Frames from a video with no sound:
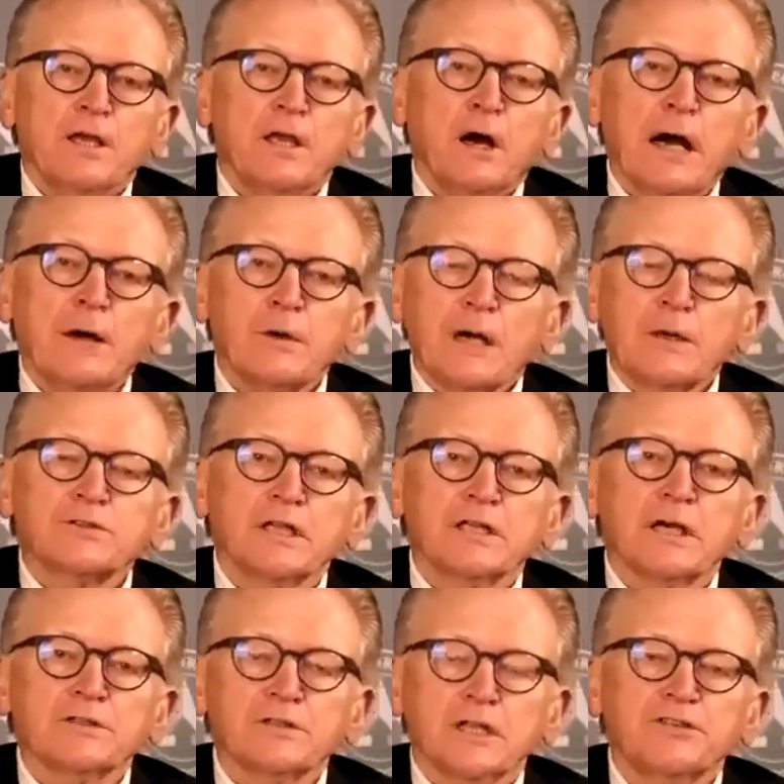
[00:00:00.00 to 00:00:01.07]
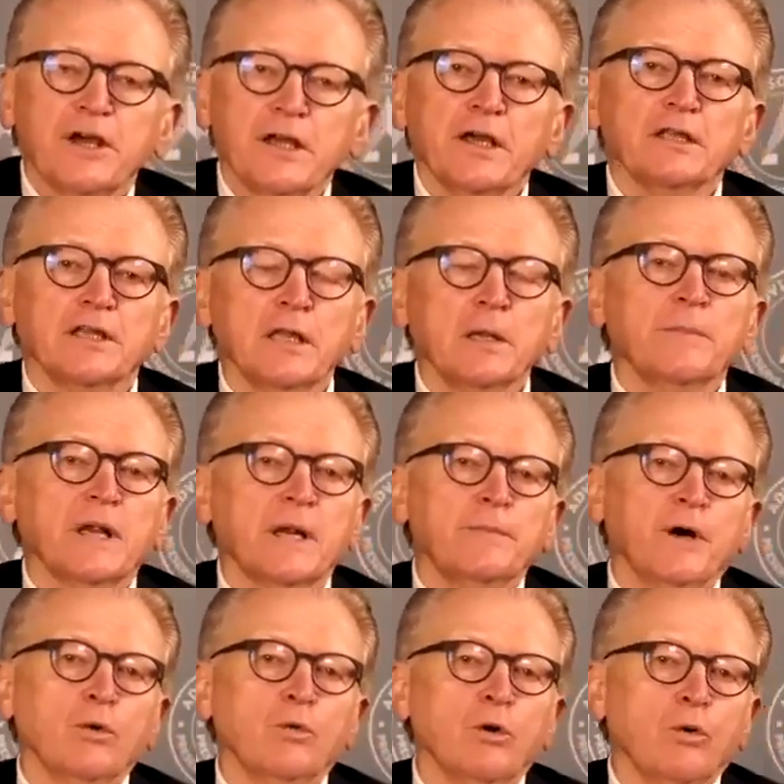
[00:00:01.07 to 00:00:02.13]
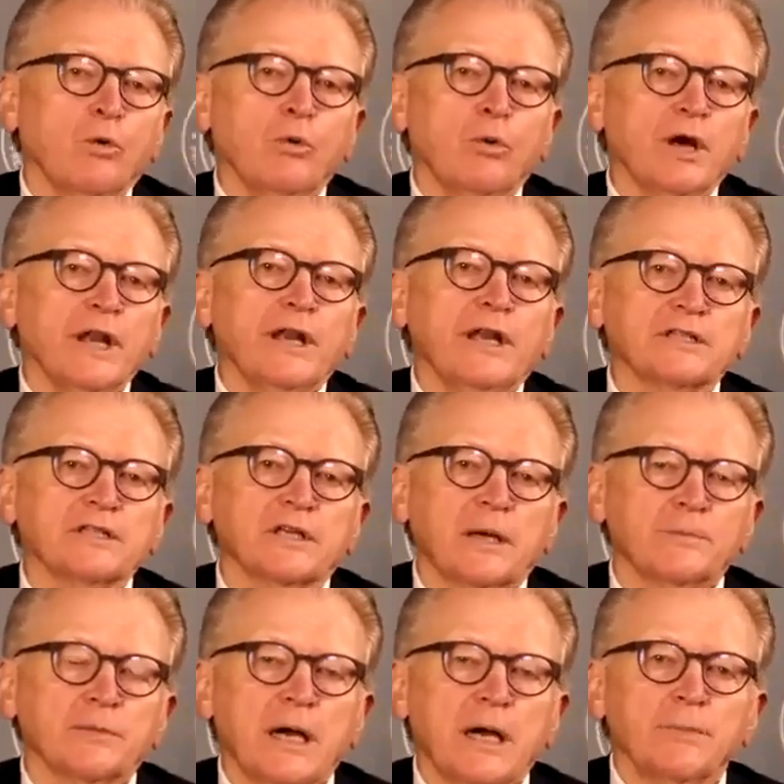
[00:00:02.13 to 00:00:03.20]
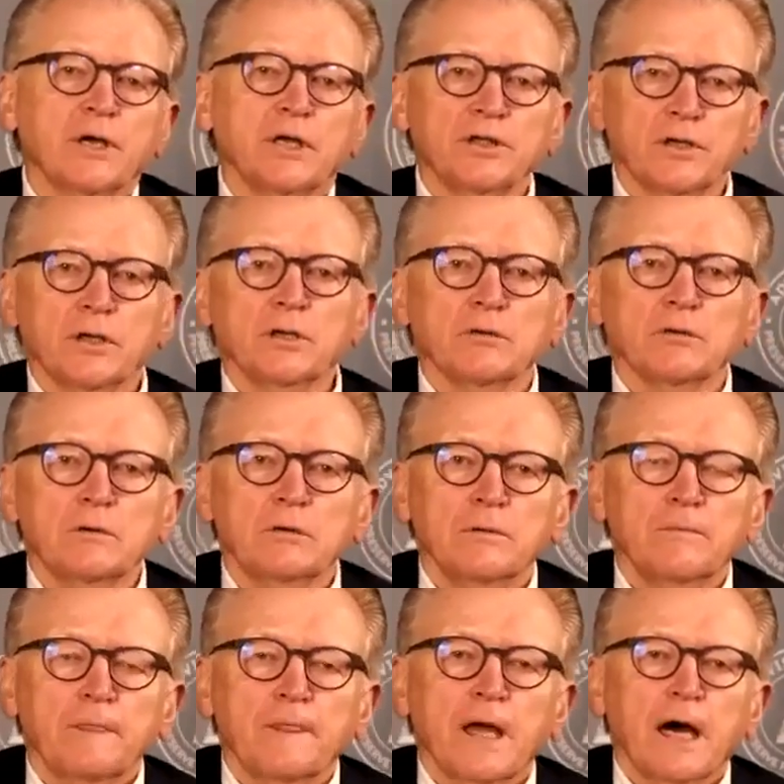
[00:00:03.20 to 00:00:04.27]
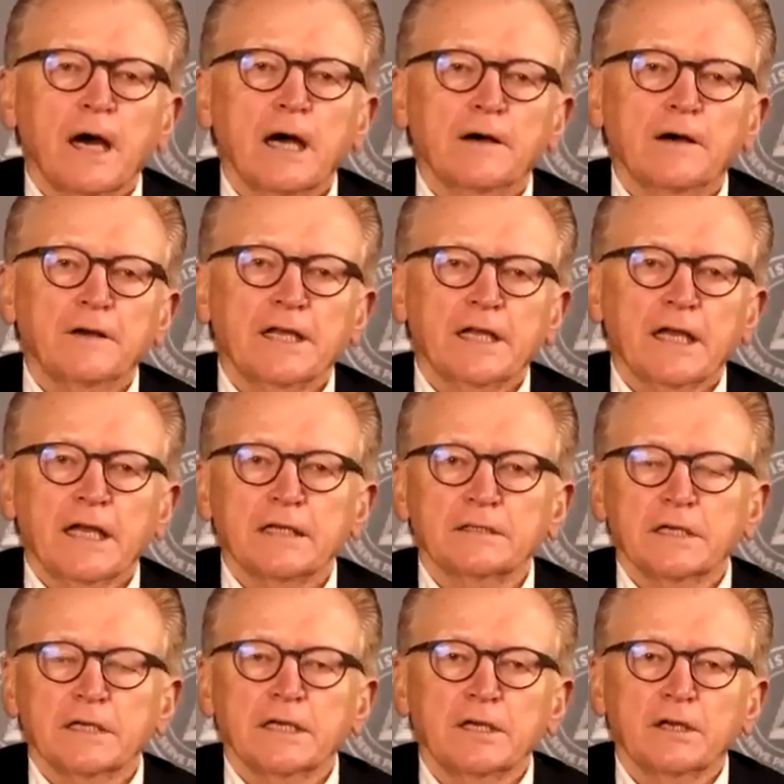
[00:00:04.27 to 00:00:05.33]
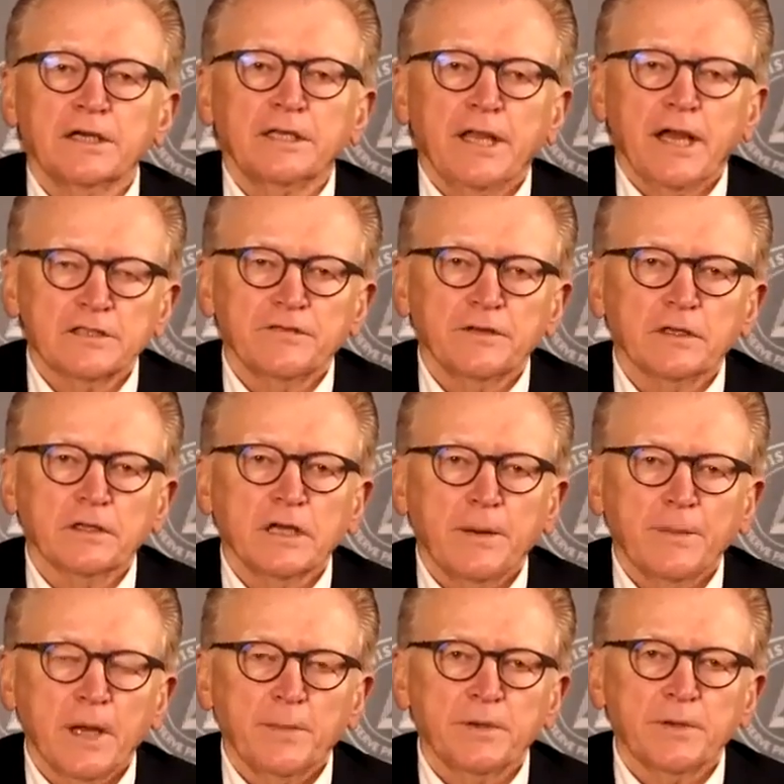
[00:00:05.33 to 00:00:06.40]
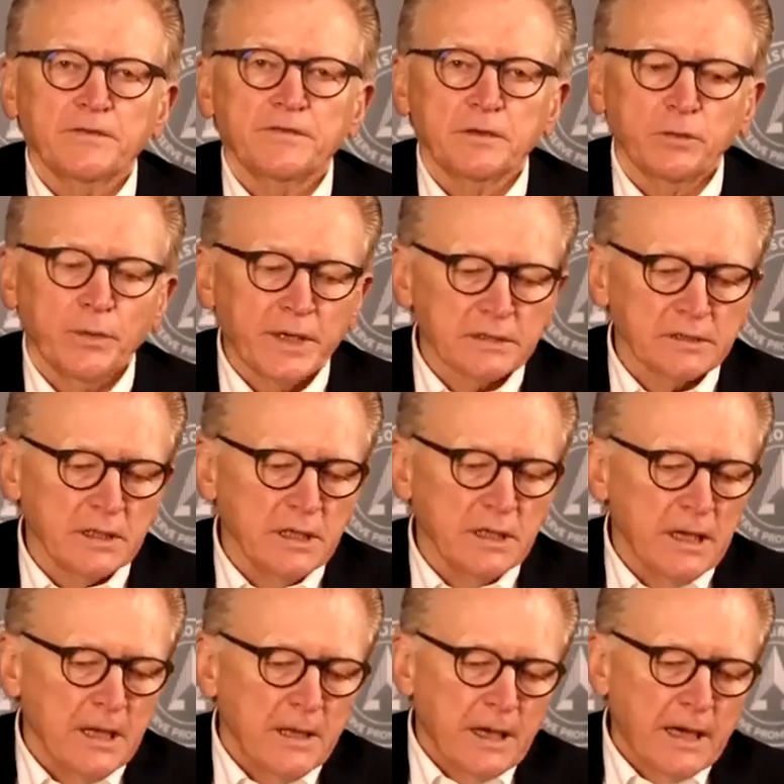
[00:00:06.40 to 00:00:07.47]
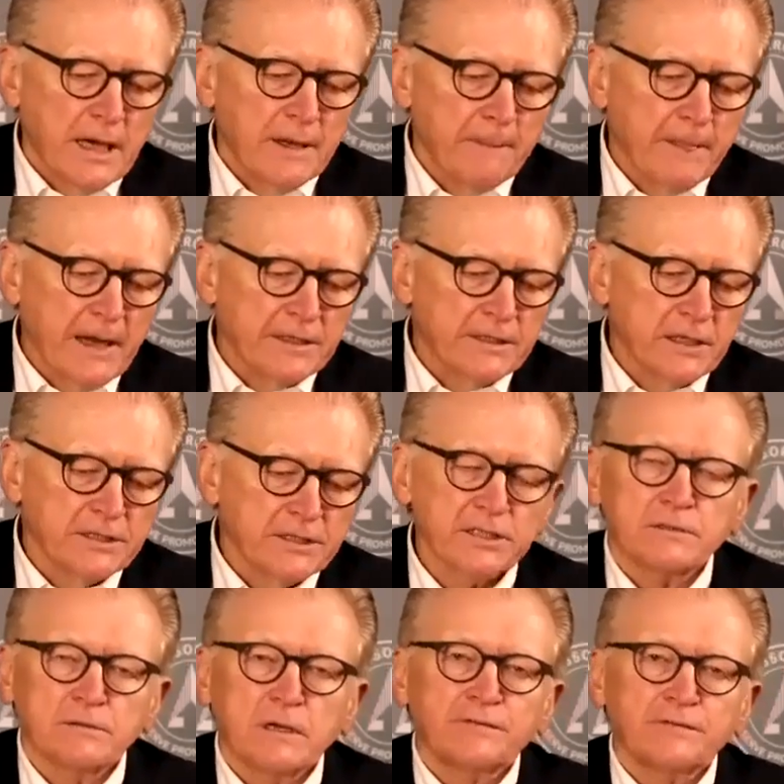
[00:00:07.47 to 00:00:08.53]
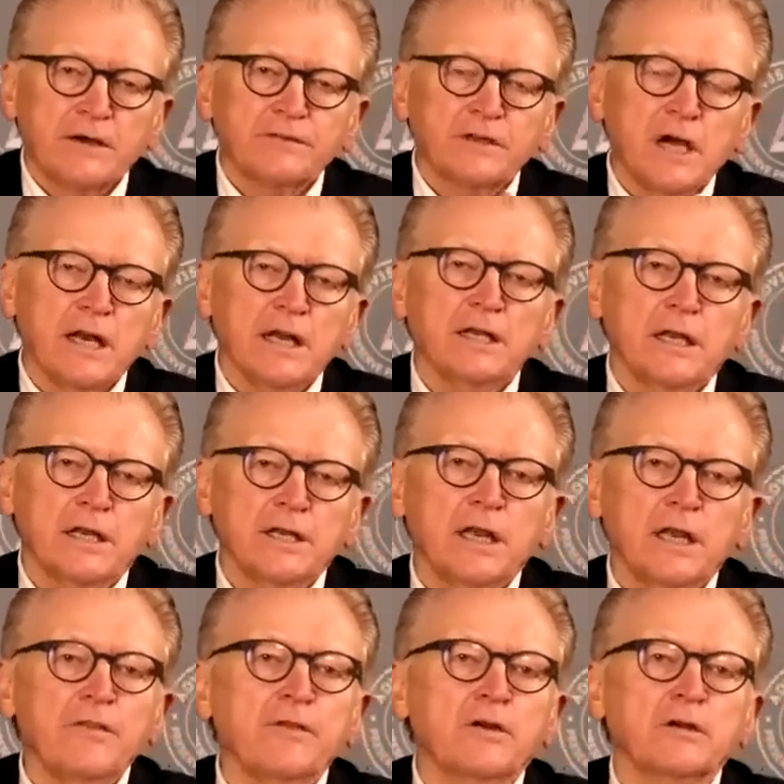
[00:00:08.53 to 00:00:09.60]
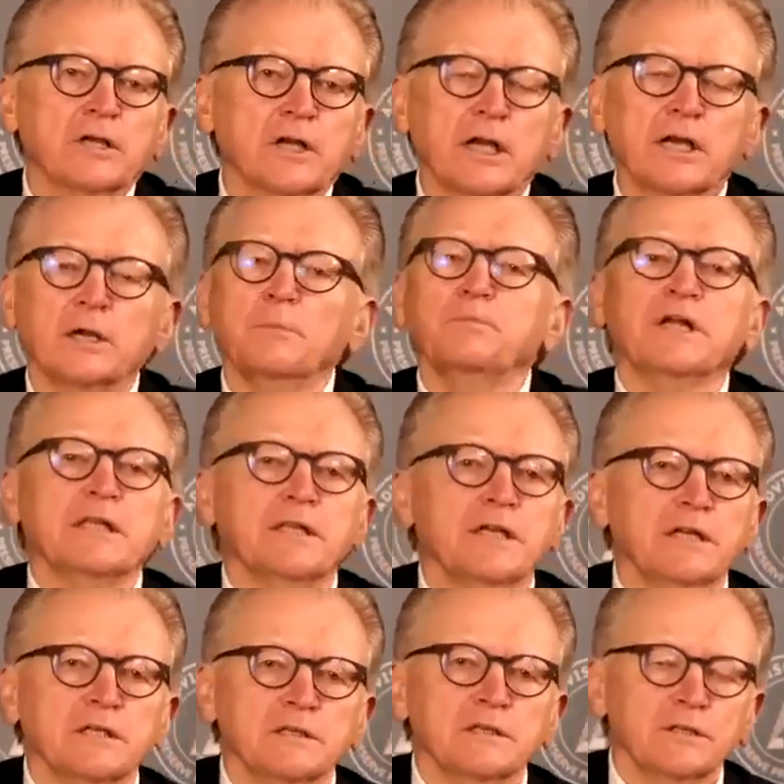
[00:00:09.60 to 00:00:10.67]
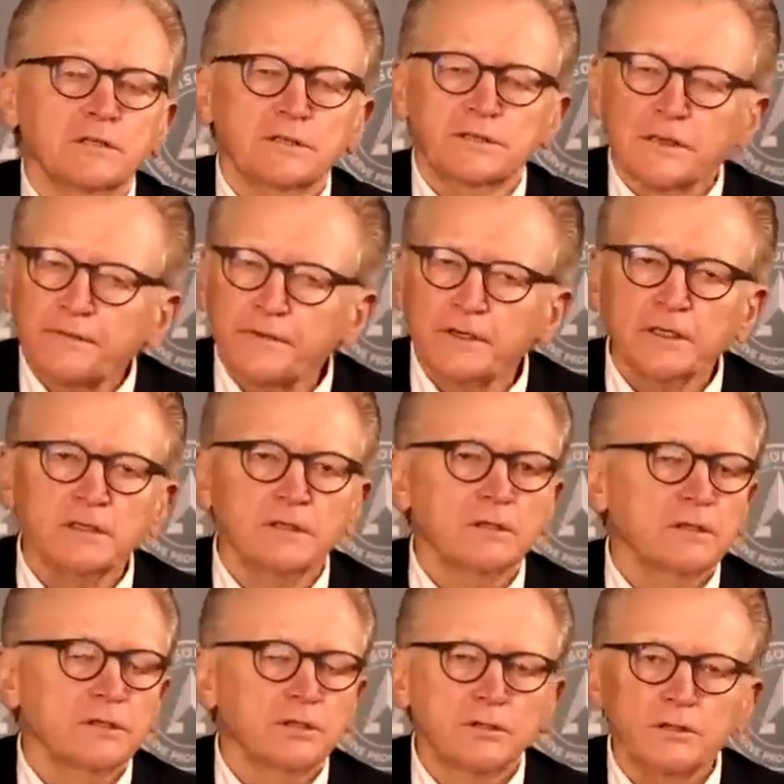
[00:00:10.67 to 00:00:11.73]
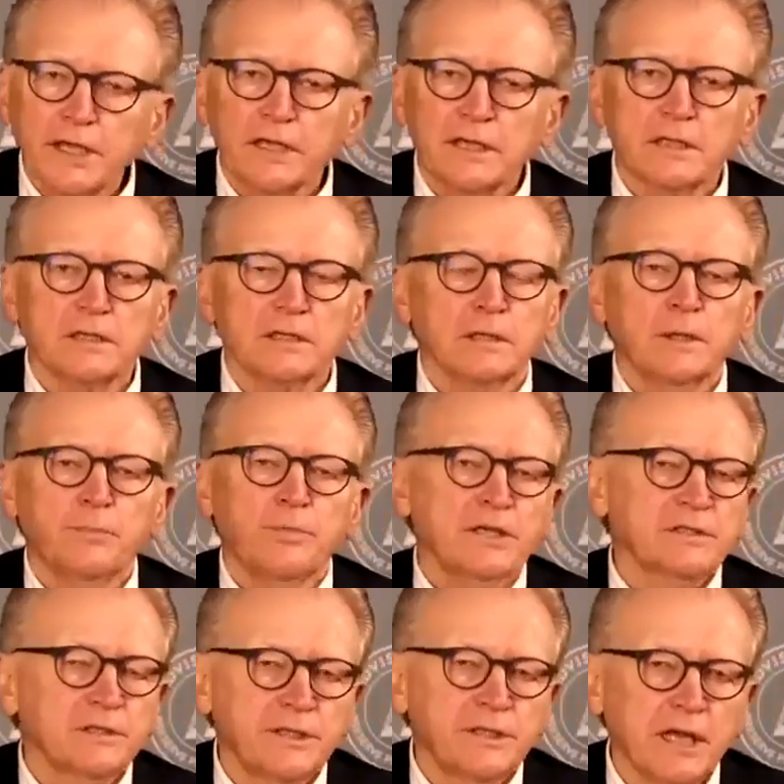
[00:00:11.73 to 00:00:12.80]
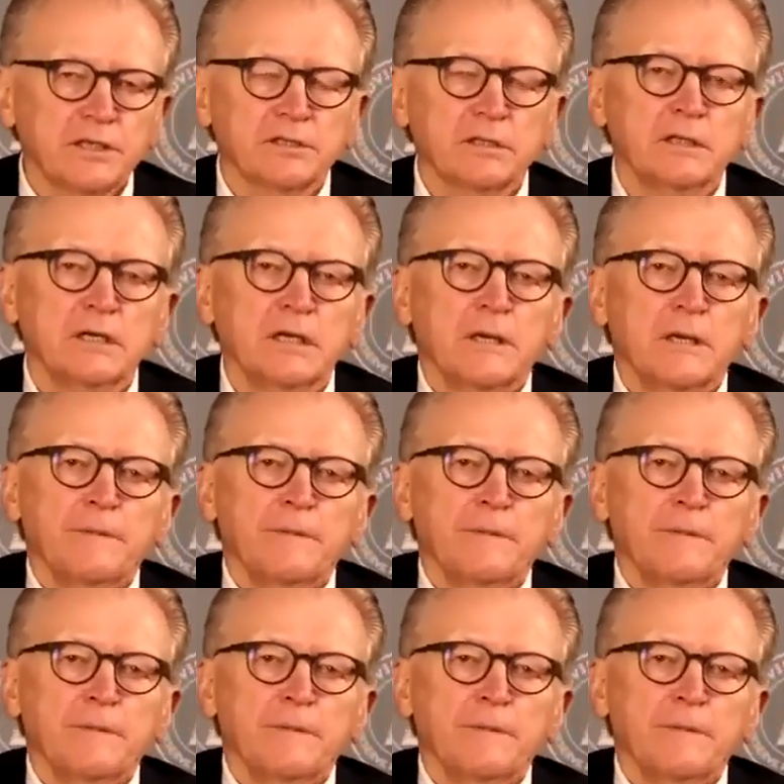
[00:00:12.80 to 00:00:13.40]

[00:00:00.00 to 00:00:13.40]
You know, I was gonna tell you a little bit about what it is I'm gonna do in Nashville coming up in a few weeks, and I've got a completely different, unique presentation.